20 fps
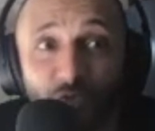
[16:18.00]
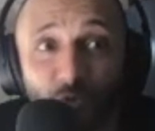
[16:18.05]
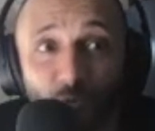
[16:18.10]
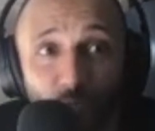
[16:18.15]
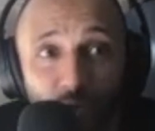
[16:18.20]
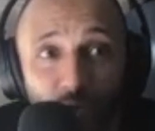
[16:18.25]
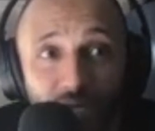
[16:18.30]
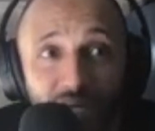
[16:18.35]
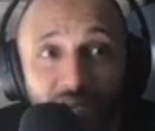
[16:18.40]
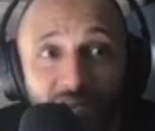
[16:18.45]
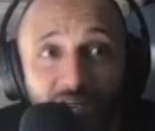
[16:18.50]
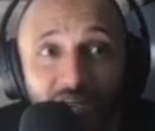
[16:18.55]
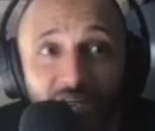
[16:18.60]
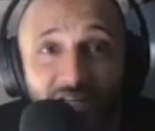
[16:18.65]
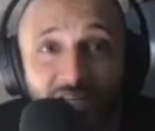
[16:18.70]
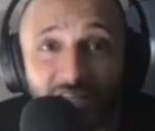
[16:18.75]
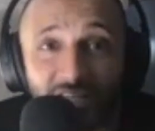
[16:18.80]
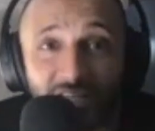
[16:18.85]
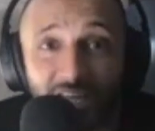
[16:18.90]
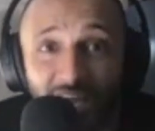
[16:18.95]
the way
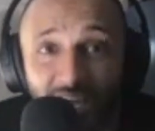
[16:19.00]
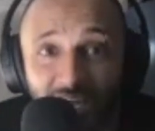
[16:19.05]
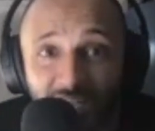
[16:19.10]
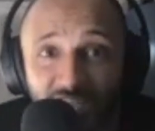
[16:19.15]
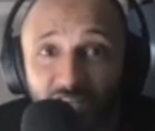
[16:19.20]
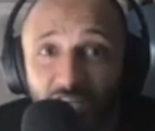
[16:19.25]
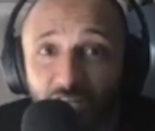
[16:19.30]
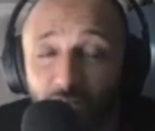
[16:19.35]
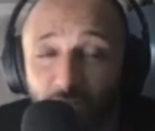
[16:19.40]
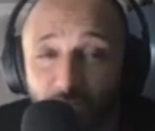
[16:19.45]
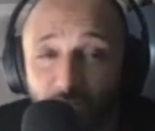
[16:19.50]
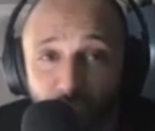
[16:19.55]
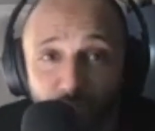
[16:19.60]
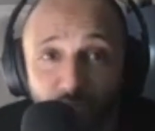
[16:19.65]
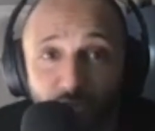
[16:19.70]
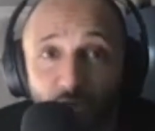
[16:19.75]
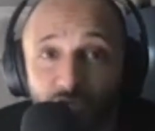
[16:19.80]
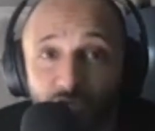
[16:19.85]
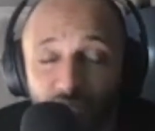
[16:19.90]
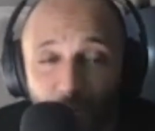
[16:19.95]
that AJ
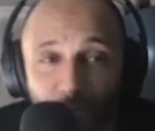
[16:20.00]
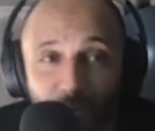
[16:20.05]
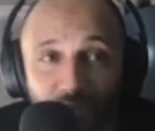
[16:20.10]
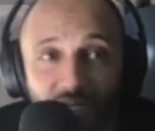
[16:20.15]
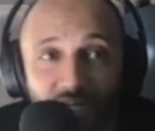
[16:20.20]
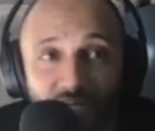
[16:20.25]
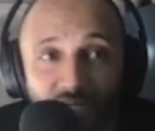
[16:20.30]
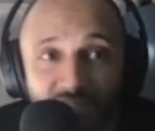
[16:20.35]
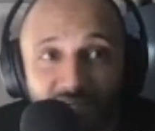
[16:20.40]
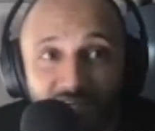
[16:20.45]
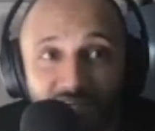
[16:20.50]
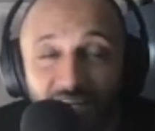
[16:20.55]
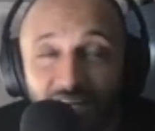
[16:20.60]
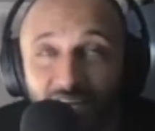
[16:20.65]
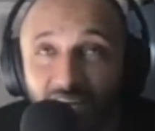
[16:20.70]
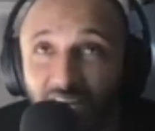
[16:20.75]
threw those uppercuts,